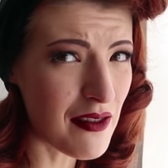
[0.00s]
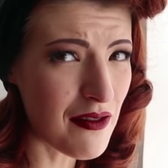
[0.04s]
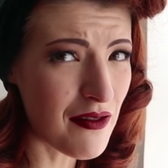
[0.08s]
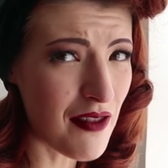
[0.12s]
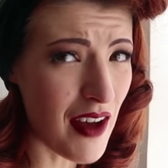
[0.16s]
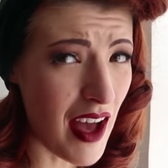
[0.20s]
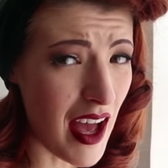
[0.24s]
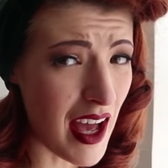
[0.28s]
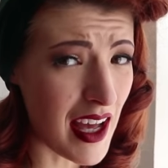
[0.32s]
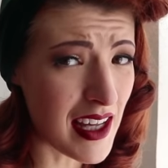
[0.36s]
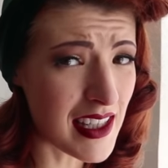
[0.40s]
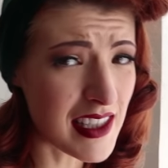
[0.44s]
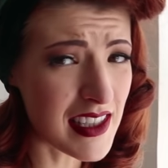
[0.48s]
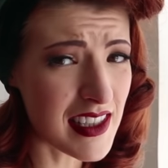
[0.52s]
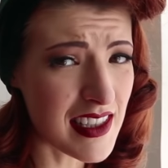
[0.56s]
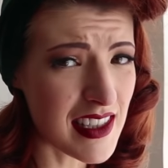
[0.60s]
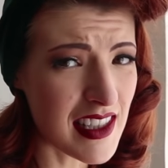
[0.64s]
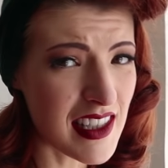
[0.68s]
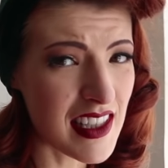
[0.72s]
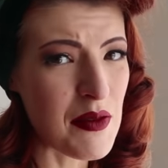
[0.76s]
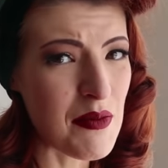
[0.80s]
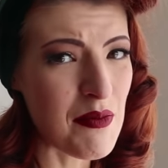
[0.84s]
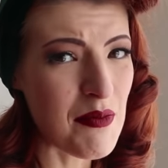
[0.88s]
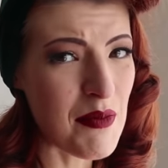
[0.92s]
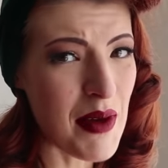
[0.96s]

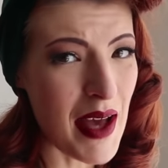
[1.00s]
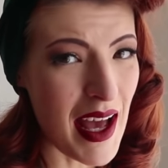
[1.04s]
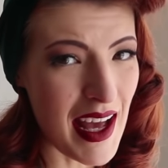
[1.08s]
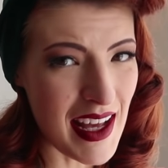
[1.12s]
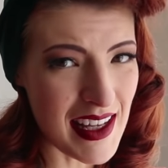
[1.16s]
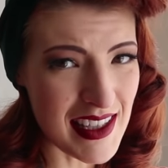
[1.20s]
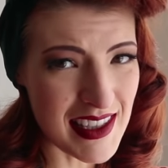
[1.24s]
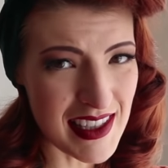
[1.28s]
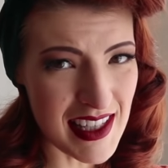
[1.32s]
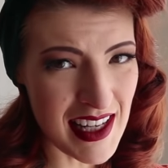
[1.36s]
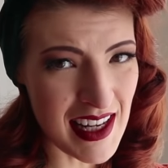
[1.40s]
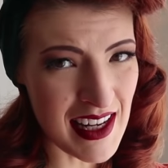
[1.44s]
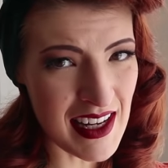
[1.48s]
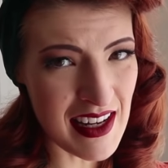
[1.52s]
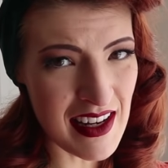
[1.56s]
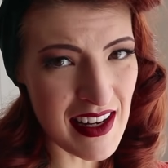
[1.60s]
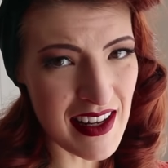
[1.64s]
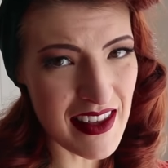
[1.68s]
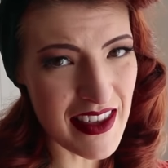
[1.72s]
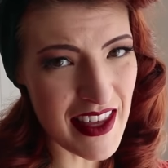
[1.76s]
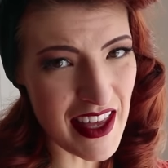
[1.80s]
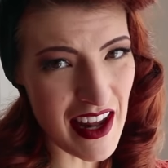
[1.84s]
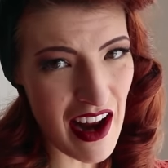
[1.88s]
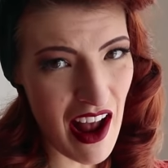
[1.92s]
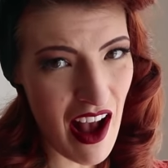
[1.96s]
first
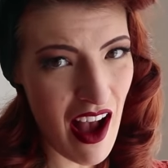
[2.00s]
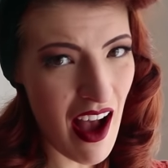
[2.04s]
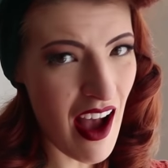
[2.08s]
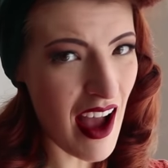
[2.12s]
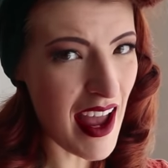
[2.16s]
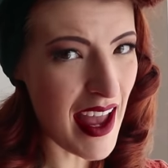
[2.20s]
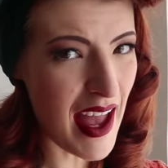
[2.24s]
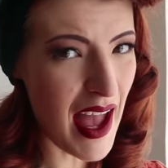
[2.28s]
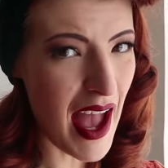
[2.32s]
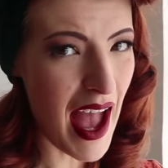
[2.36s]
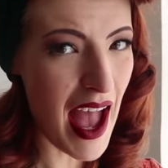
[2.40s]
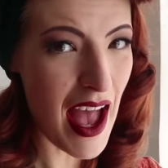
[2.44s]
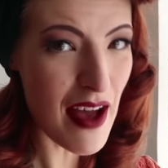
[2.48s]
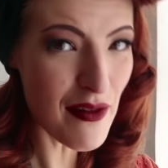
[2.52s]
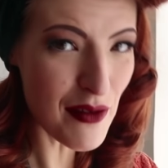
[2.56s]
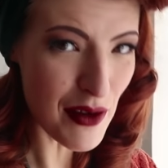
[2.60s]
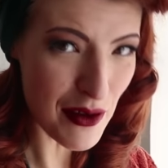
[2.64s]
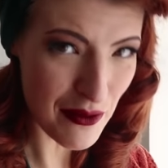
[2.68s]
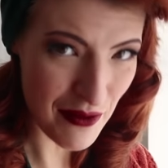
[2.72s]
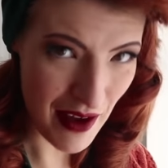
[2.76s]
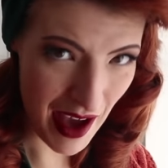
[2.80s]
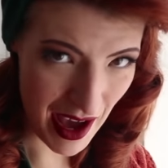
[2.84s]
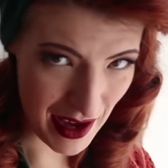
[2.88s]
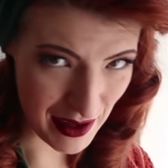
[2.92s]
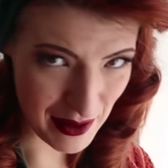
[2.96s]
person that I ever
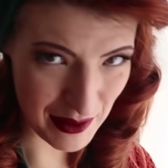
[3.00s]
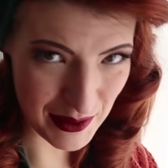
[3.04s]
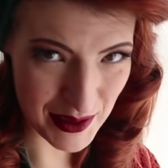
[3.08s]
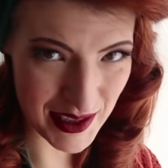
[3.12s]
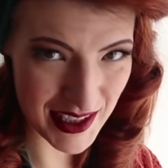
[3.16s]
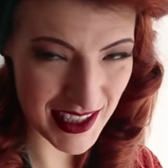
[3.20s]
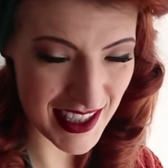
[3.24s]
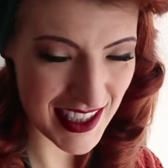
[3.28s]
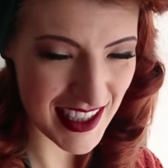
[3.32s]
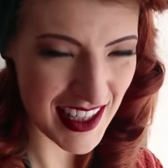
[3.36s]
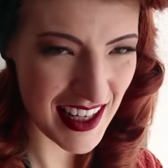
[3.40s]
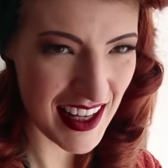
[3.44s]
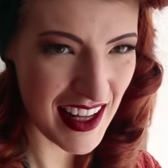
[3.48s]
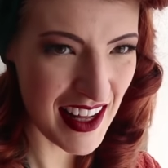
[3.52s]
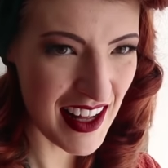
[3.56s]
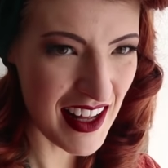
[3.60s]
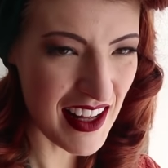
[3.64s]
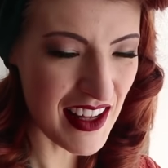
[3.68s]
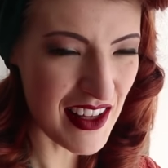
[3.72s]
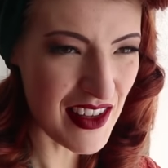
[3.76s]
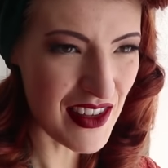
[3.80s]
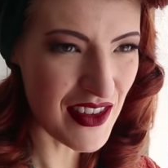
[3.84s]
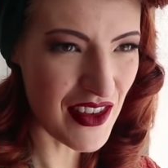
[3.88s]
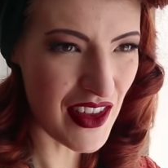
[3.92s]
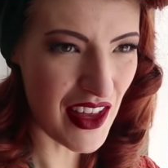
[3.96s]
found
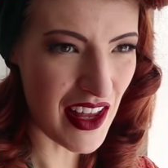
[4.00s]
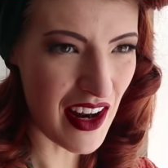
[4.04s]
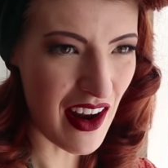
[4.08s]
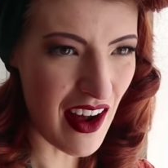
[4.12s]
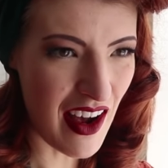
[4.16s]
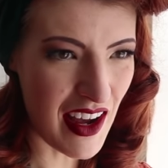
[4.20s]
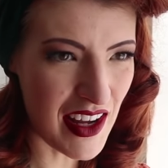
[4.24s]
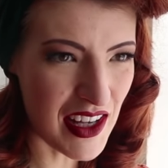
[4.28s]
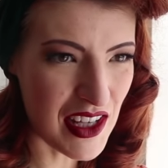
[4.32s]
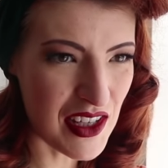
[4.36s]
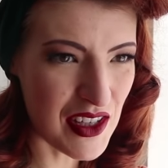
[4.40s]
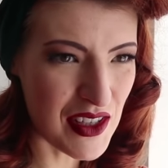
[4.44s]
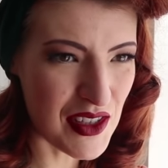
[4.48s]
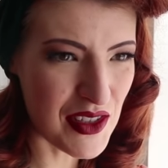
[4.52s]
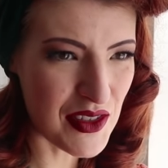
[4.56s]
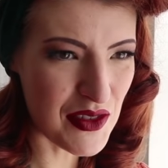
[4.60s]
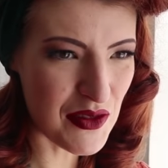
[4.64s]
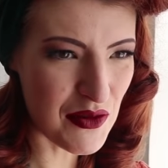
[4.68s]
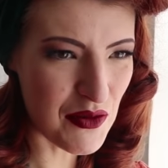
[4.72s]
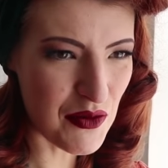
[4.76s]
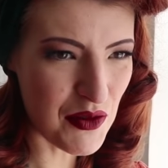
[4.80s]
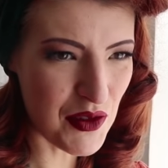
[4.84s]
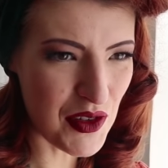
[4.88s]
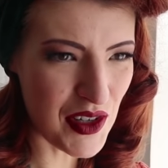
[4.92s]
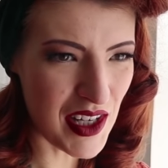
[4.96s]
that I could
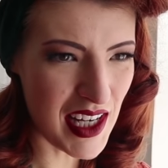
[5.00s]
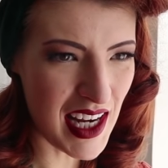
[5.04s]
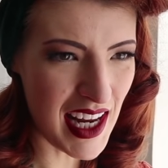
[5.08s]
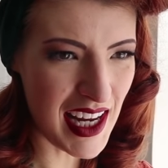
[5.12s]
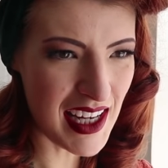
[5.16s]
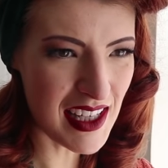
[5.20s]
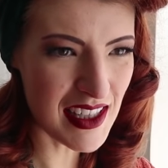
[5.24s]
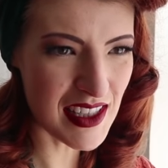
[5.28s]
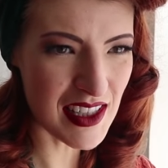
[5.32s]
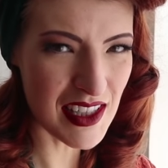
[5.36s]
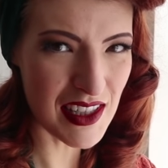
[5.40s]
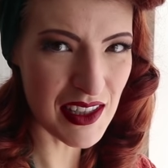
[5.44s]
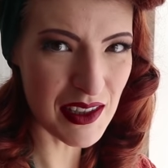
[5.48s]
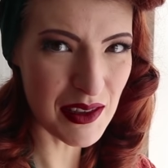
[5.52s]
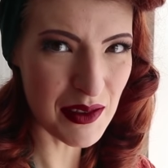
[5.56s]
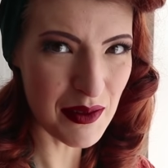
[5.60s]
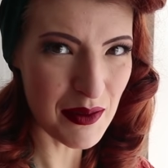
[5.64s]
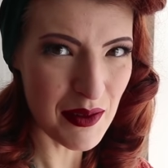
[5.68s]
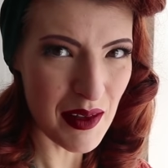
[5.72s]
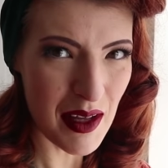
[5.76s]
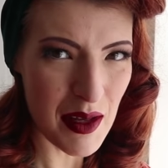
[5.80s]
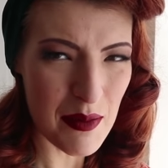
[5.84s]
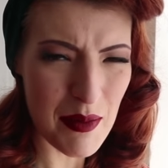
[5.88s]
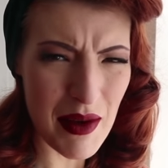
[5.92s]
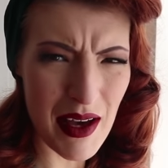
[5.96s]
relate to
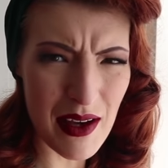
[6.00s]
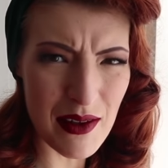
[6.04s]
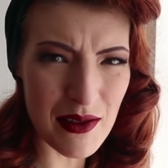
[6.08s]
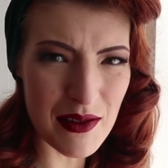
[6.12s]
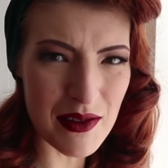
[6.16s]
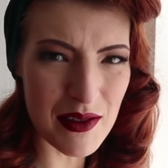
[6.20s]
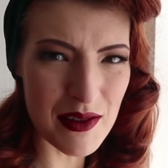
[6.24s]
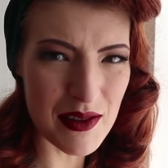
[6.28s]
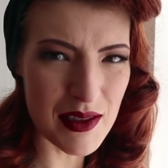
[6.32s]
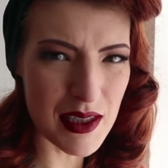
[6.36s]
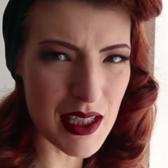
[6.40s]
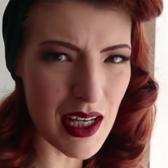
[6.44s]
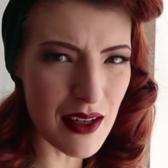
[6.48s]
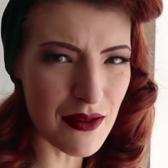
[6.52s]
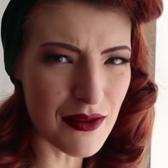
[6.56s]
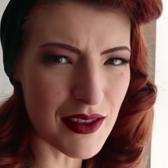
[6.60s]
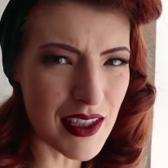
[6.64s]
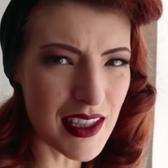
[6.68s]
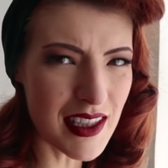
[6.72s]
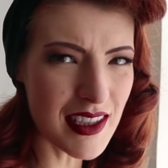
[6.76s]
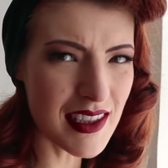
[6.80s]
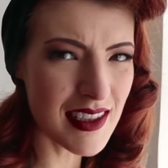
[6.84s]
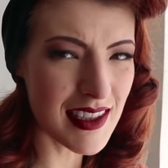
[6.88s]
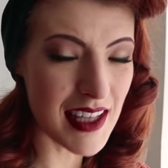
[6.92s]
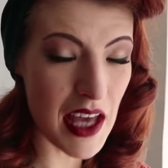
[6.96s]
about
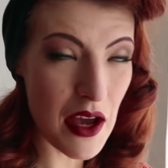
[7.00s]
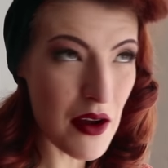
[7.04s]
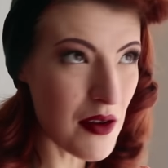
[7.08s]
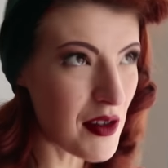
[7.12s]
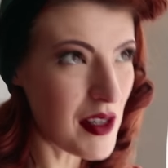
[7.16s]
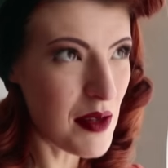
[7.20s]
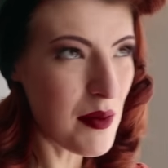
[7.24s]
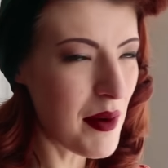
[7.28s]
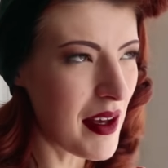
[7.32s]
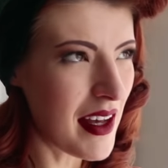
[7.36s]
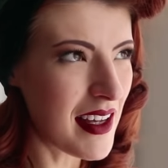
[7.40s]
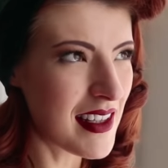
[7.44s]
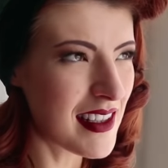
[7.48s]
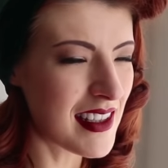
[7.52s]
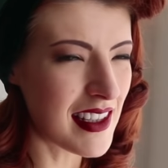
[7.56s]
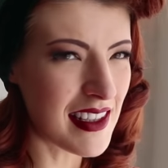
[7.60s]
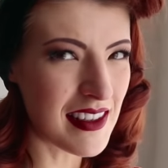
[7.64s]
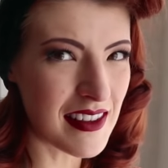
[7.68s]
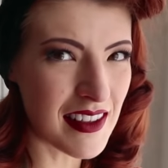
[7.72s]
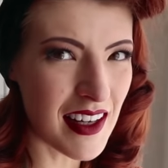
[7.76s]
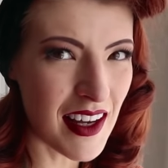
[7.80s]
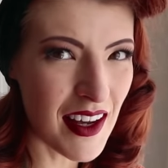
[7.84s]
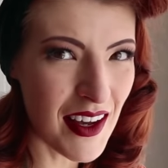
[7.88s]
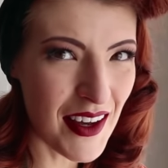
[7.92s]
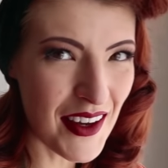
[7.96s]
deafness. The only
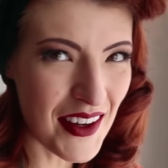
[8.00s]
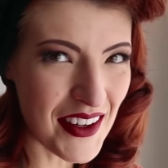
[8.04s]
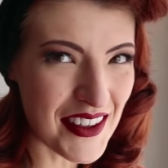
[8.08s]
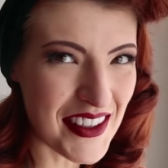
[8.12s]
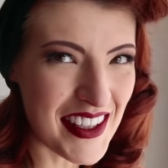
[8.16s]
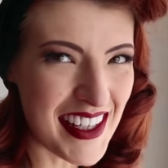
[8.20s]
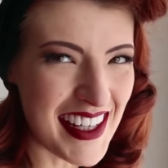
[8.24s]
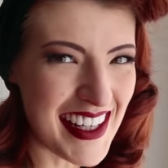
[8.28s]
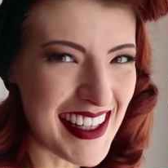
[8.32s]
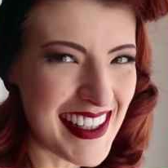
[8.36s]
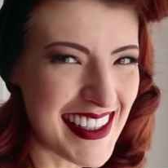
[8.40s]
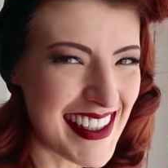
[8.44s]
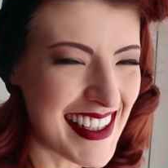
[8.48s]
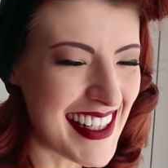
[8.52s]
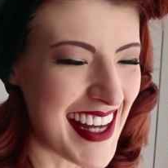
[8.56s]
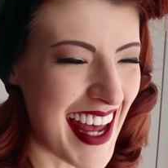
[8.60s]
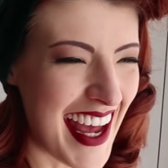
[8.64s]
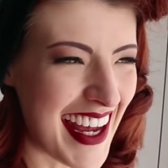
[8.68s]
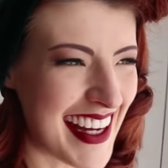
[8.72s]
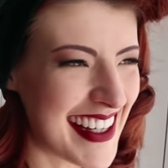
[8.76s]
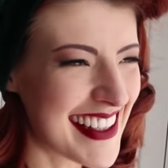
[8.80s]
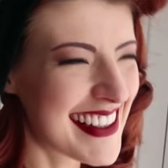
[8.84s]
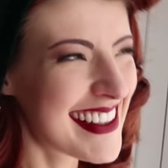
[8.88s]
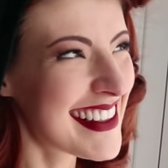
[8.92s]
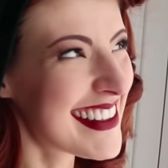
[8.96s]
person on the
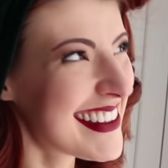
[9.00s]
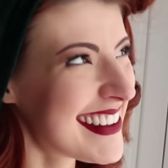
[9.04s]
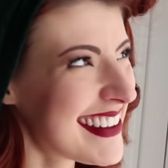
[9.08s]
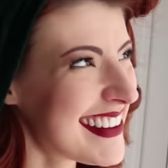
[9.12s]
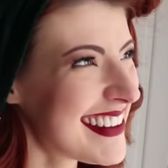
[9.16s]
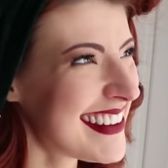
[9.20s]
internet